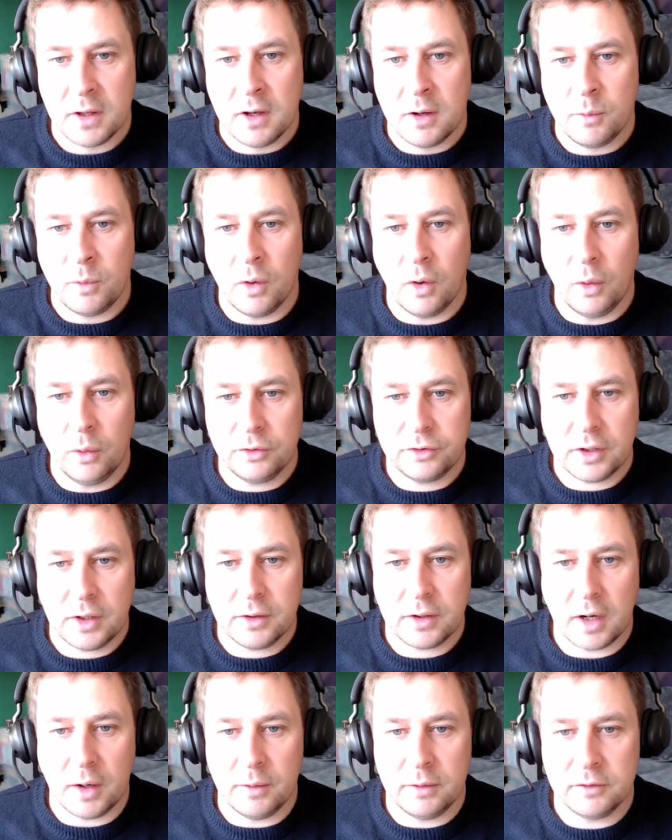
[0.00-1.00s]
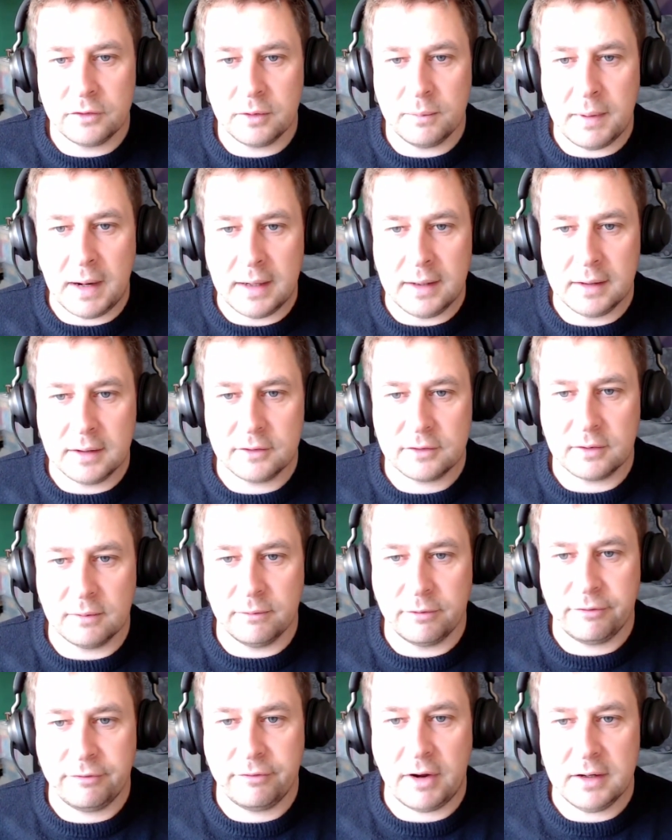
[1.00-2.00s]
We're also going to make some
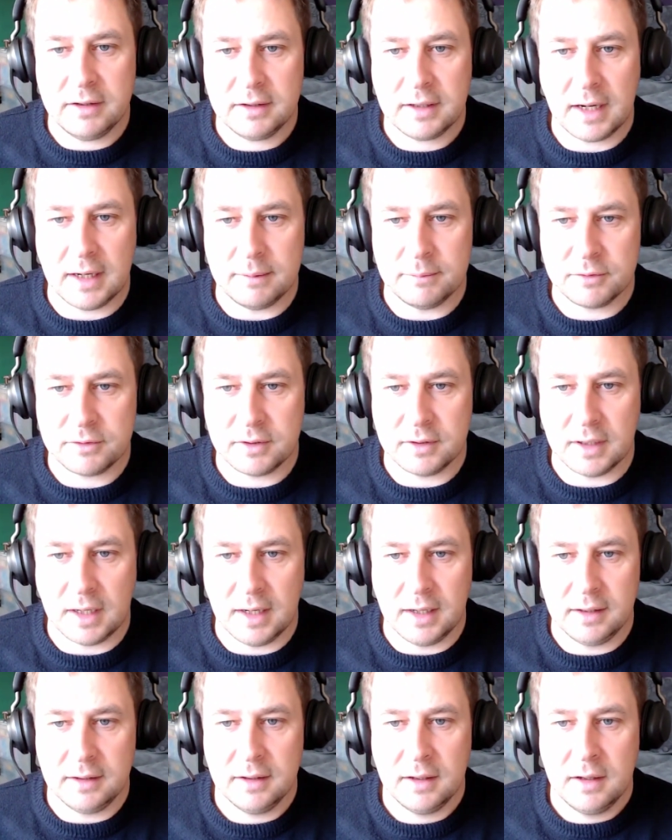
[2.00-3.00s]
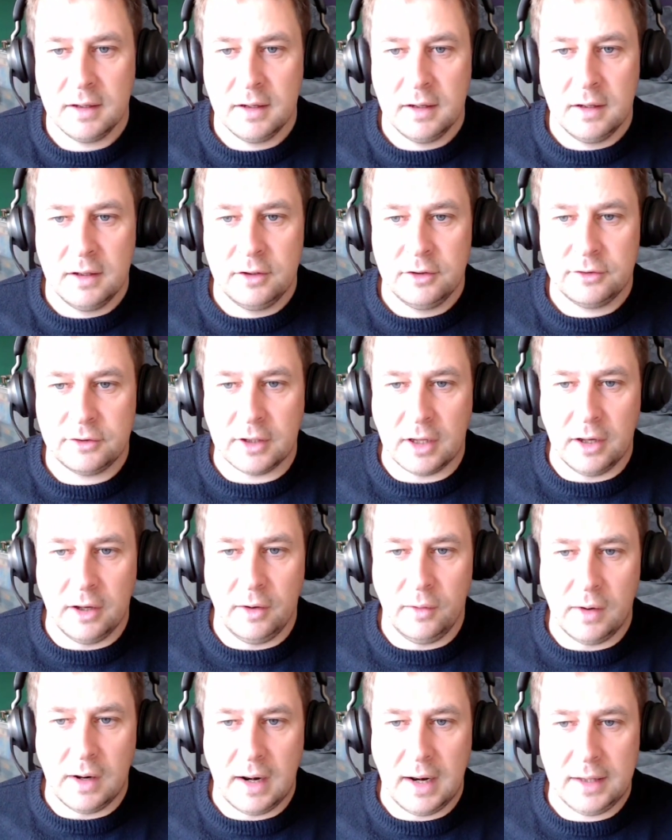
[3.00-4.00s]
fun games today, so
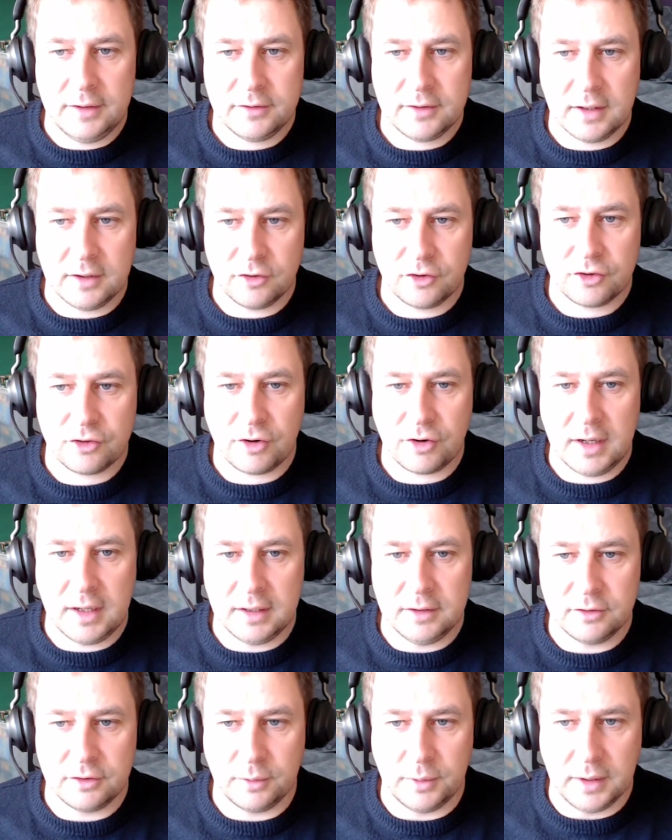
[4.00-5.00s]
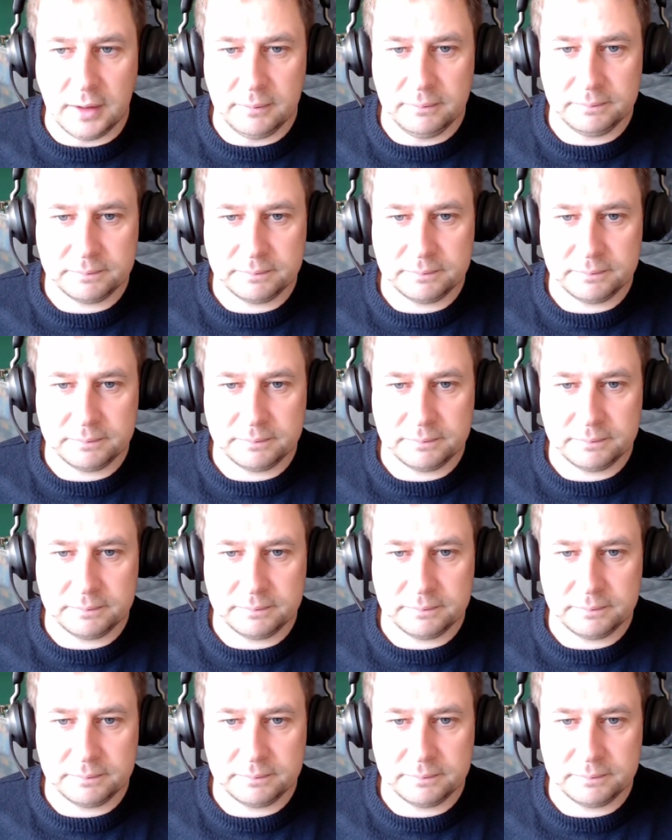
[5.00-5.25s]
let's get straight into it.